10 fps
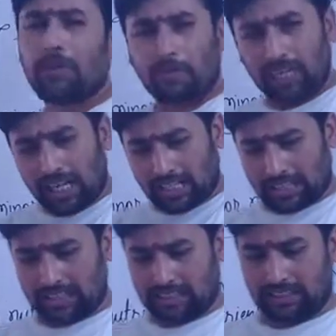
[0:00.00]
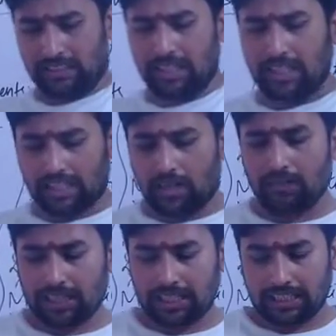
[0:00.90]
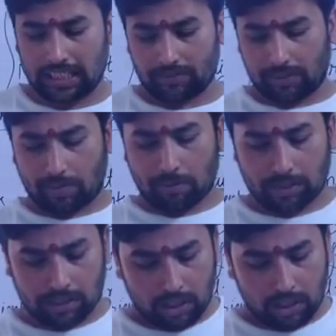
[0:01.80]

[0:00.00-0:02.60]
we are eating in our daily life, remember,